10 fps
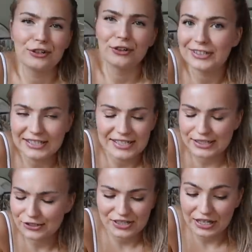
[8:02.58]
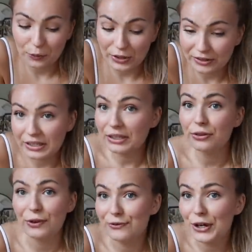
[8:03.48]
they're honestly just like weekly
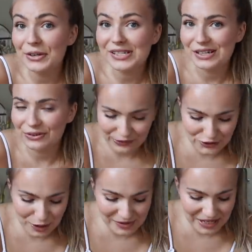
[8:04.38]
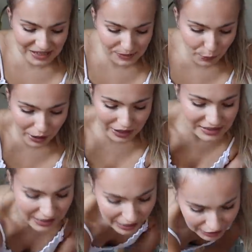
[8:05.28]
thrift hauls with thrift trips at this
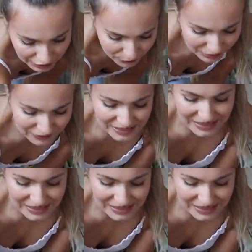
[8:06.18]
point, you would have